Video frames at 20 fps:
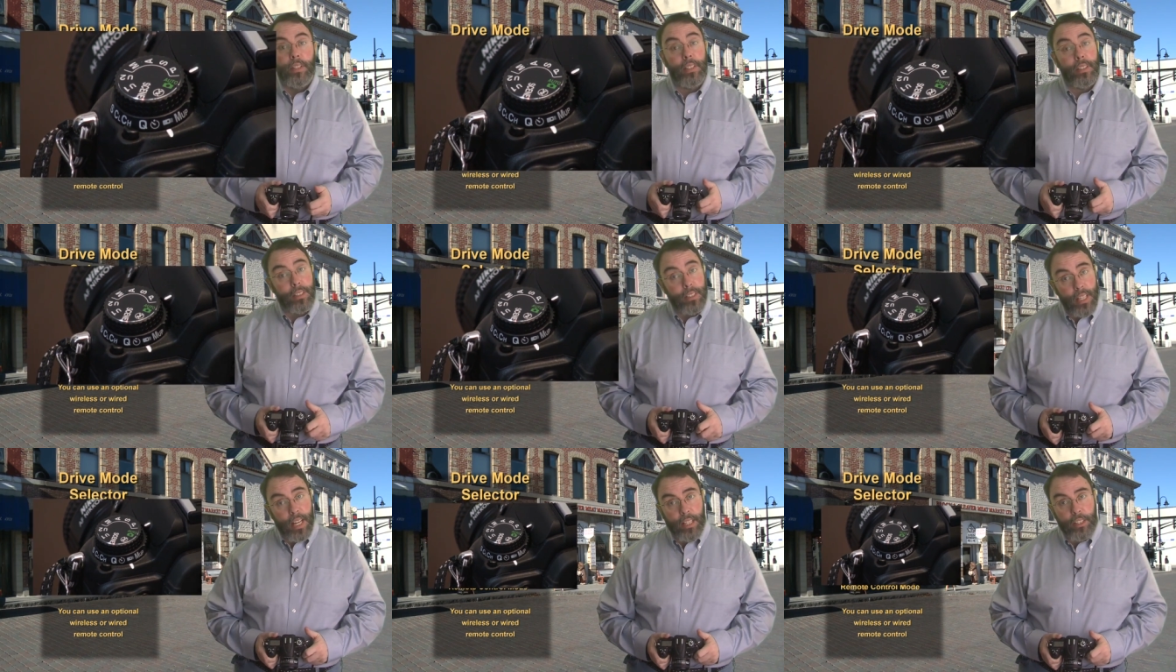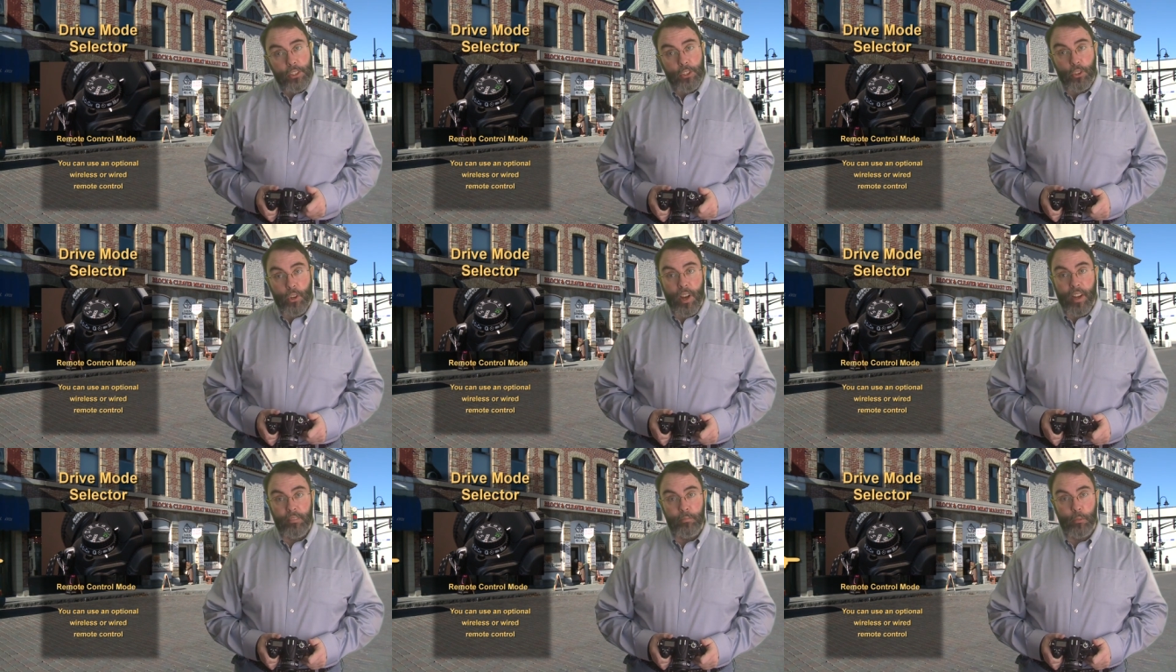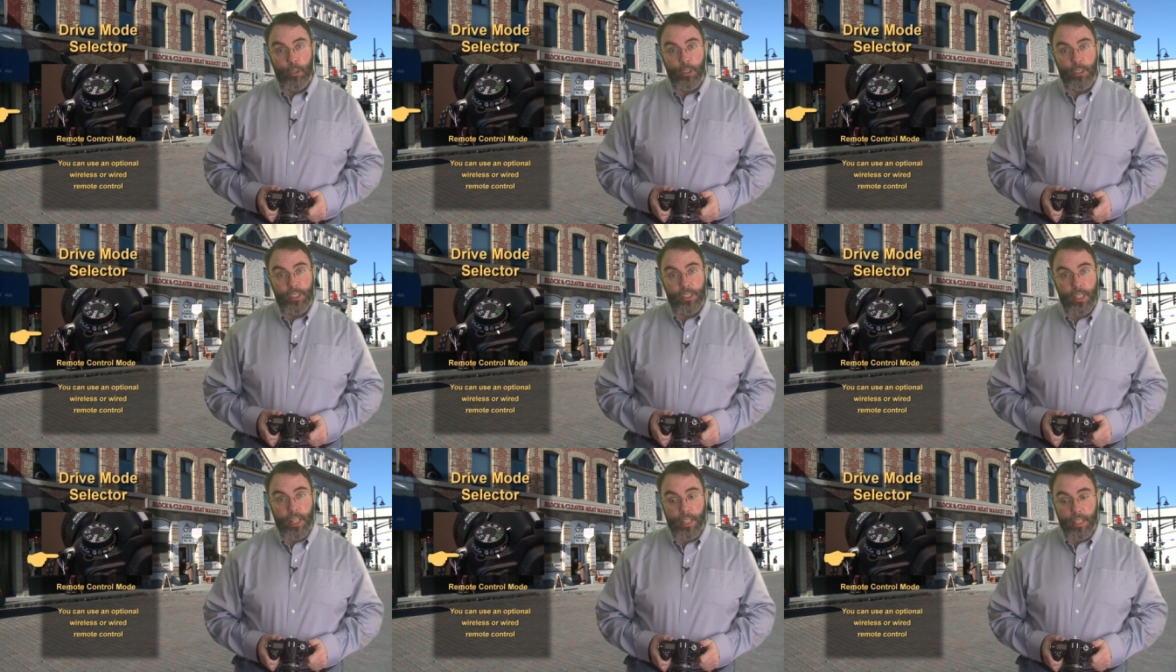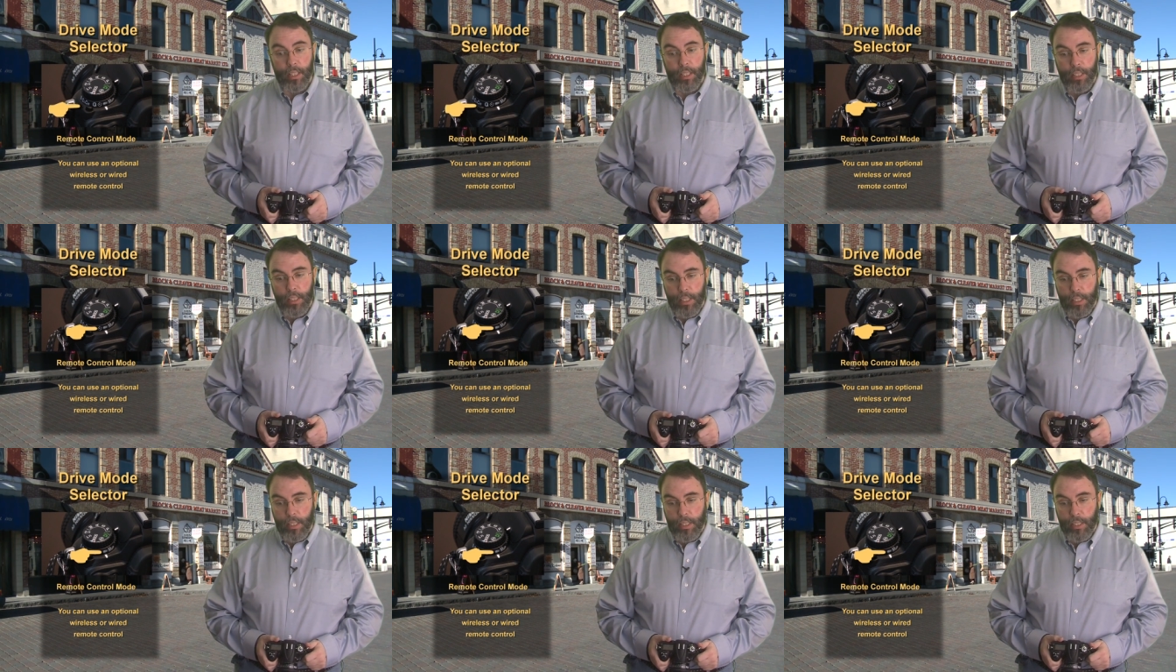This next drive mode
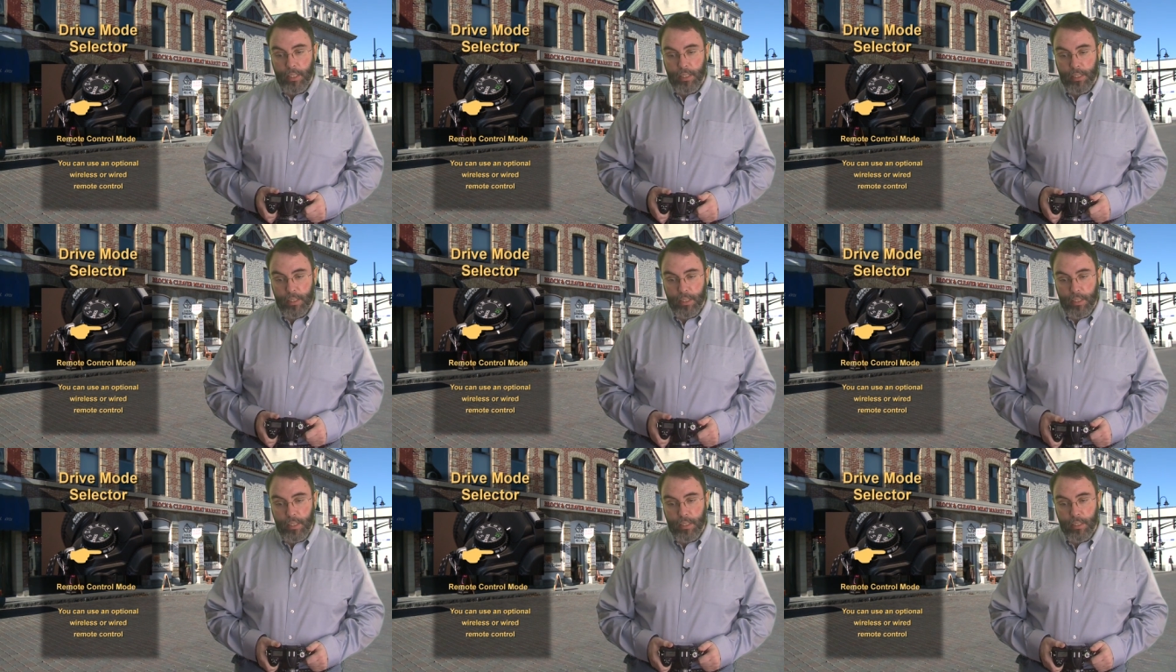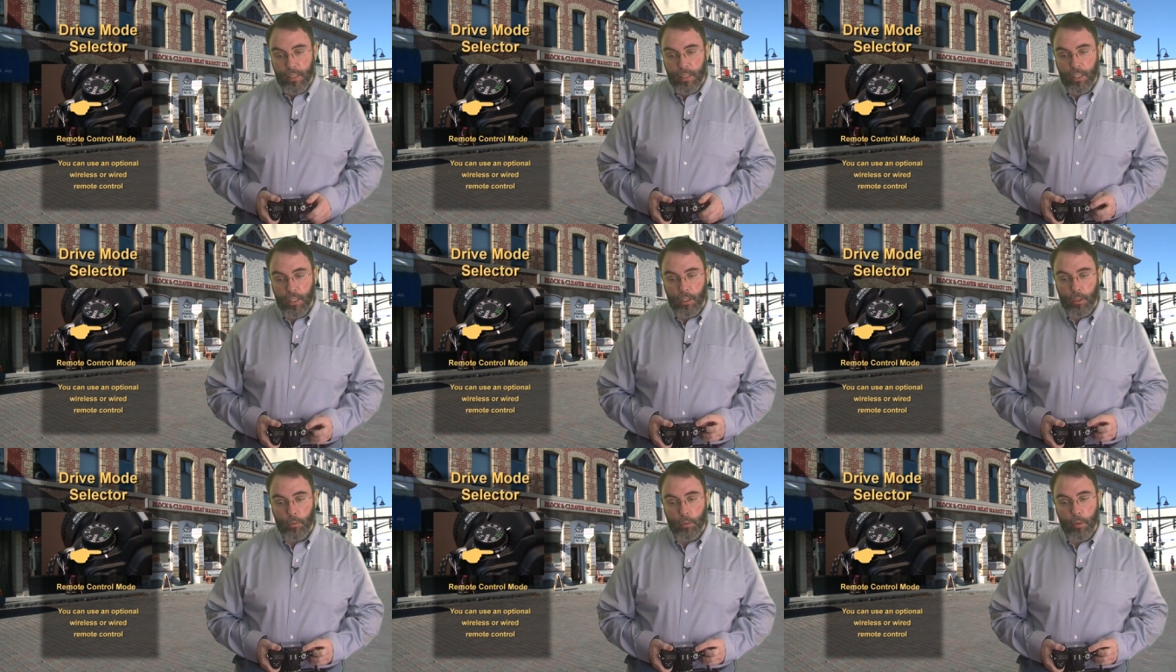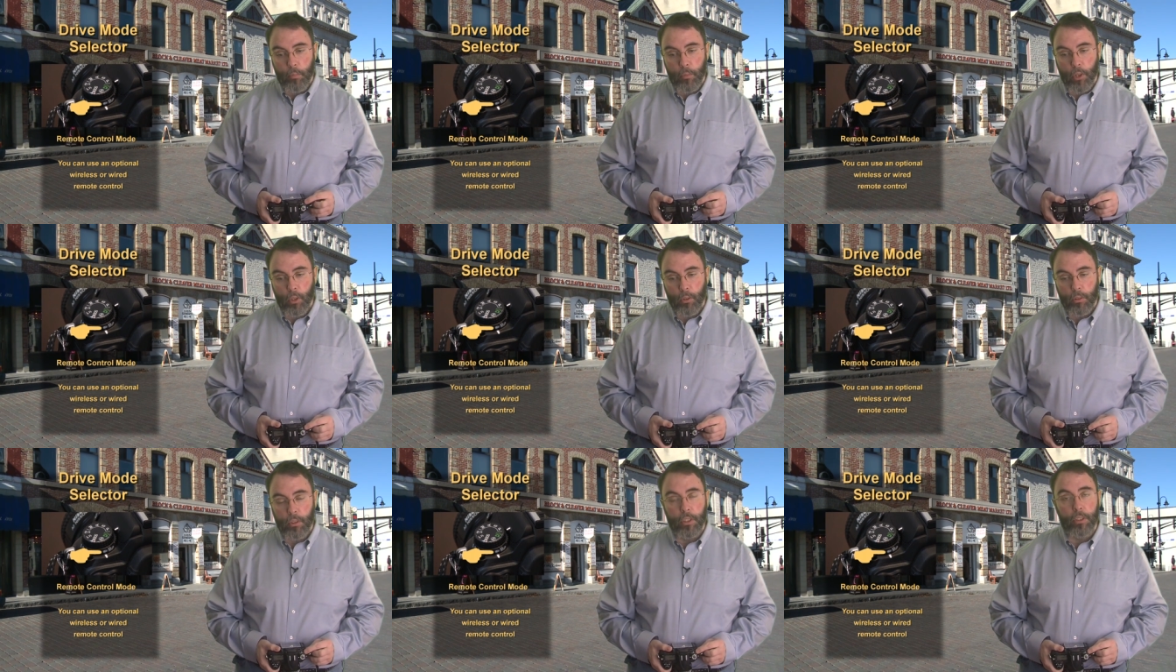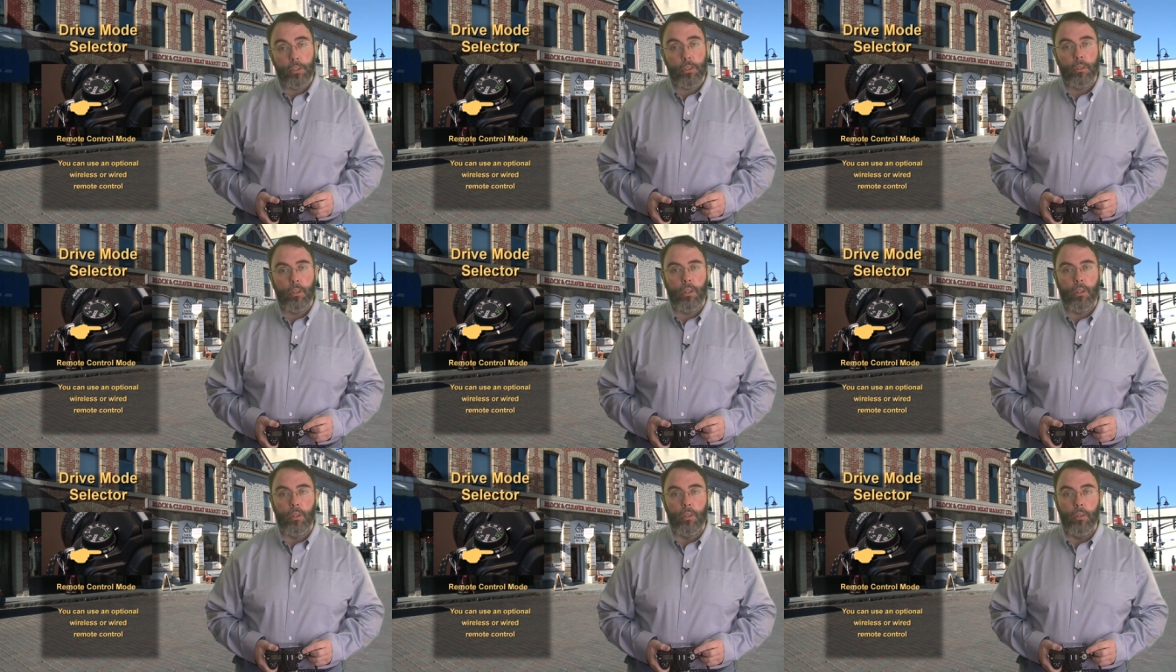setting is this little remote
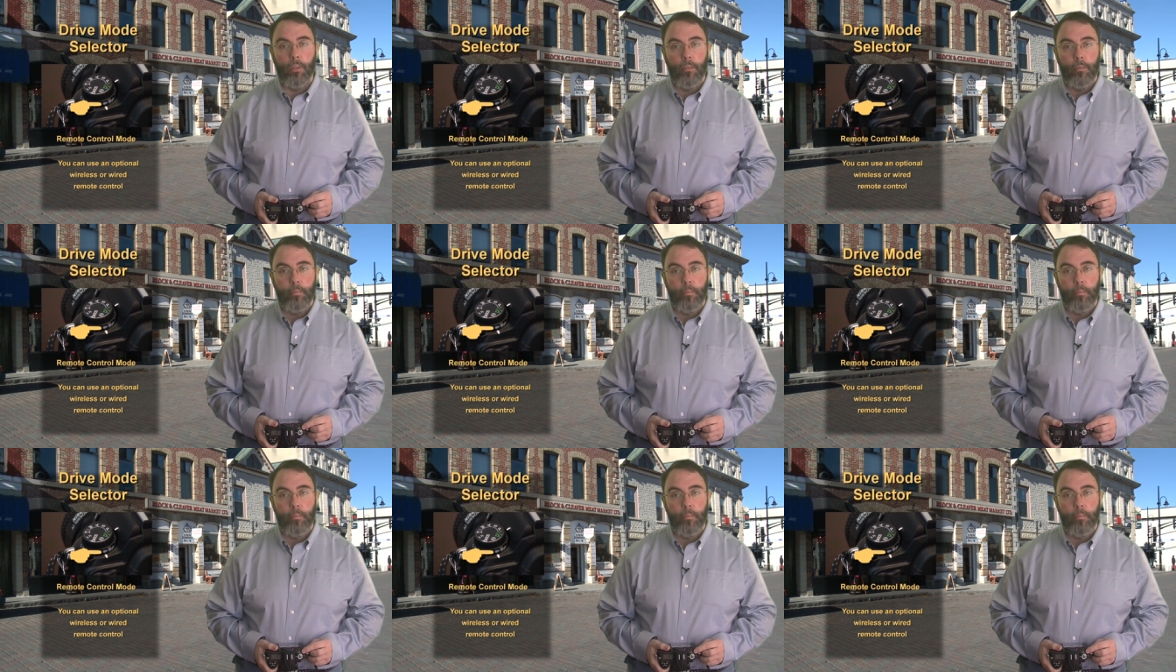control.